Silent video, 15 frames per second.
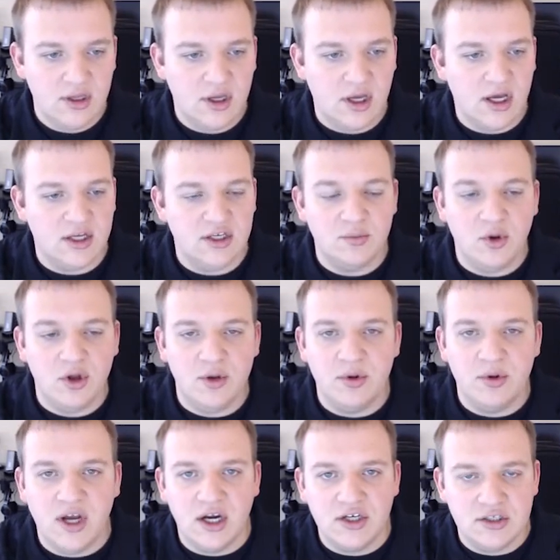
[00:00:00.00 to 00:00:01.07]
deploy to
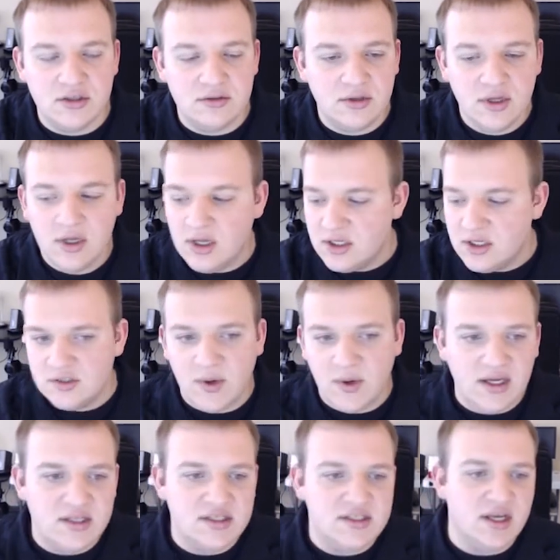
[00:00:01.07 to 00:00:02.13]
production. So I
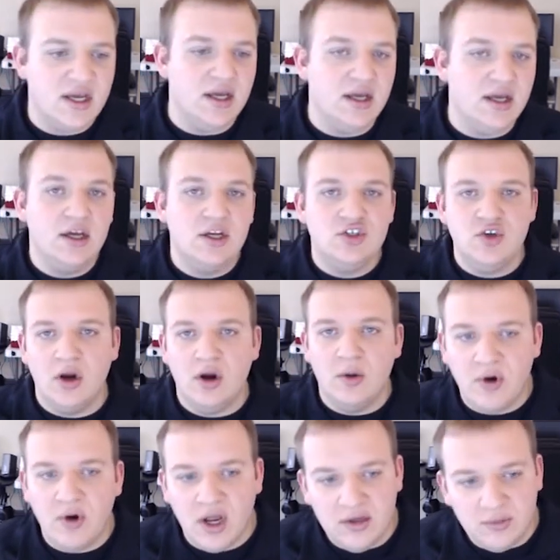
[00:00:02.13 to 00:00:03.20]
could say trigger
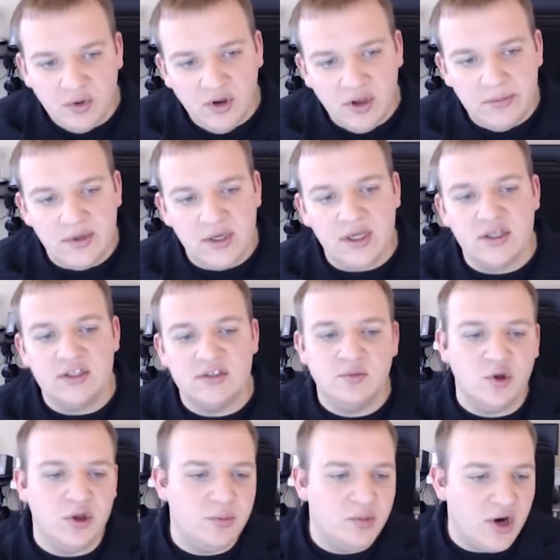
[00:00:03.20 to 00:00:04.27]
prod deployment,
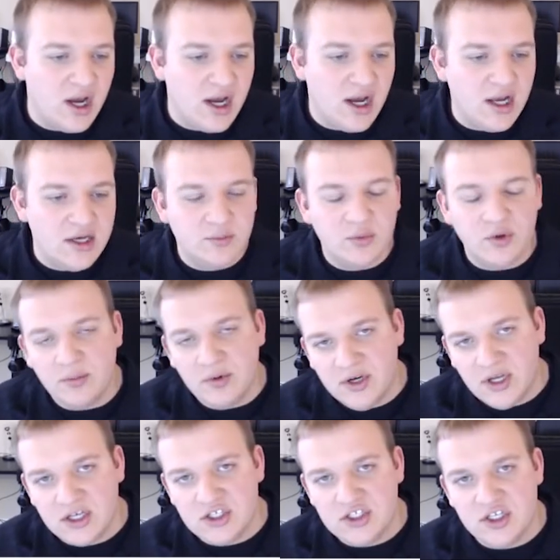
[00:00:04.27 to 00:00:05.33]
deploy prod, deploy
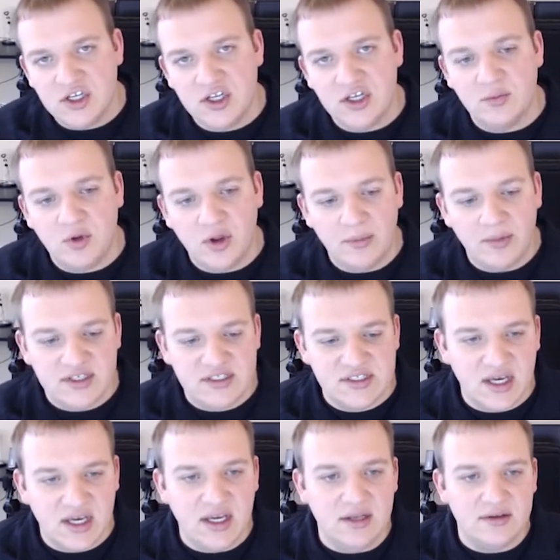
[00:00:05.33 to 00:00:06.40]
production, deploy my
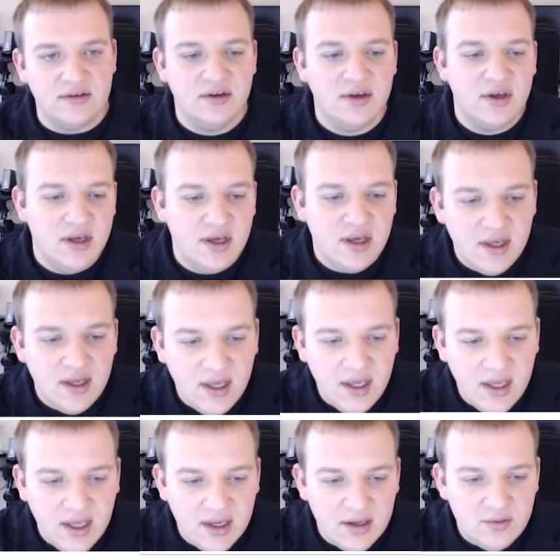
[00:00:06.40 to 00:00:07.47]
site.
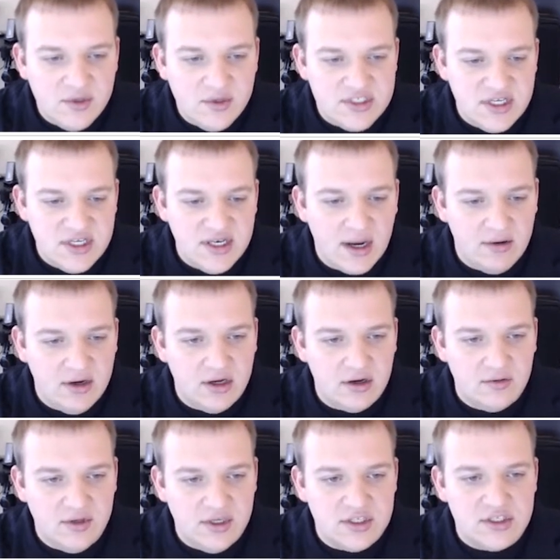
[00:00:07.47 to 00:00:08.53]
And we see down here
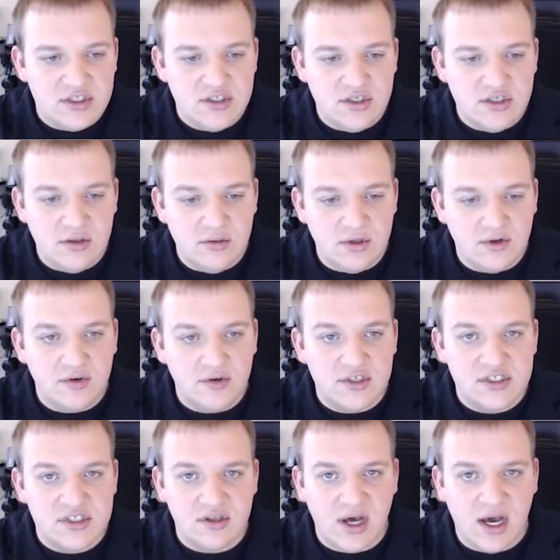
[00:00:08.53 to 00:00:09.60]
these two different
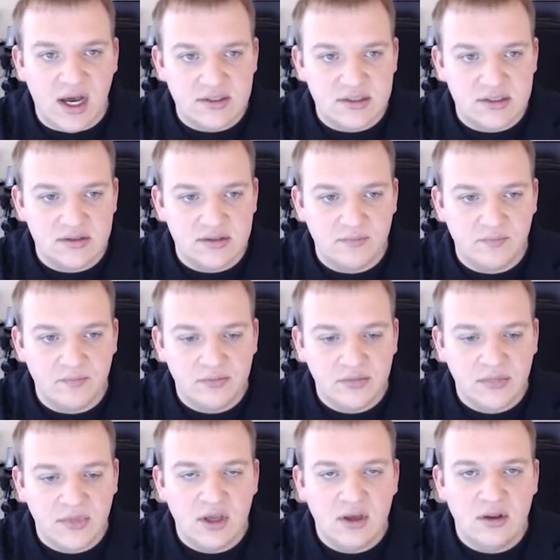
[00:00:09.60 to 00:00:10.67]
slots
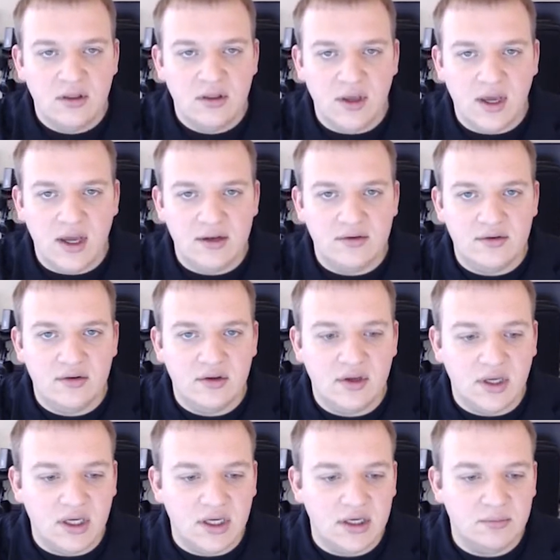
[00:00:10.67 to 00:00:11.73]
that
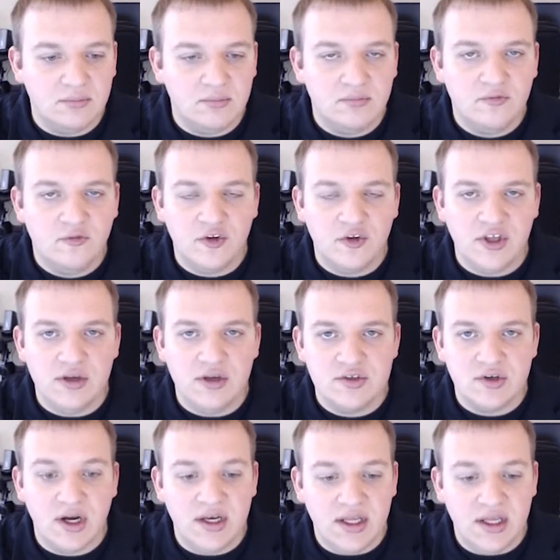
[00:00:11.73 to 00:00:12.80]
for the user
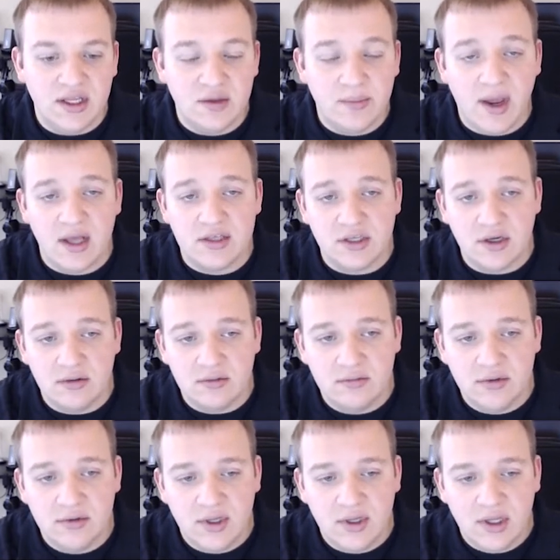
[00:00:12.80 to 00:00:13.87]
ID and the passcode.
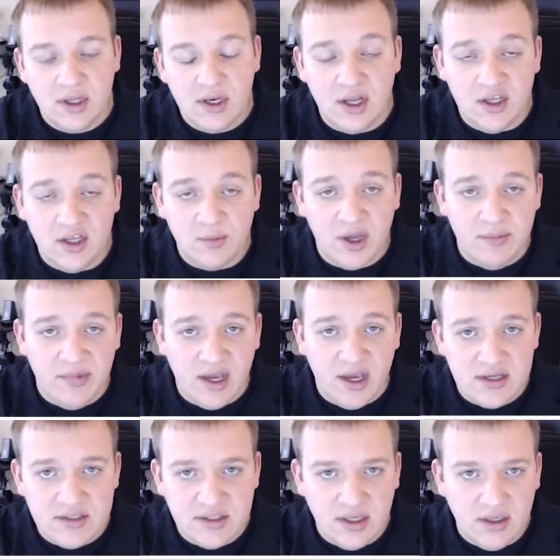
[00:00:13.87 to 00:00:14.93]
Now you might be
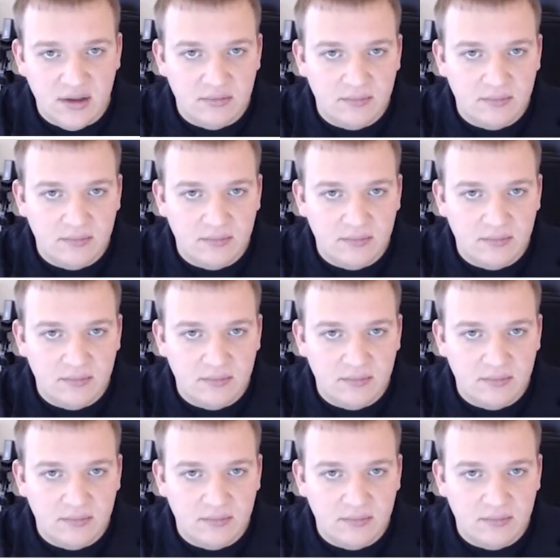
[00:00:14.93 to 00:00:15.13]
asking,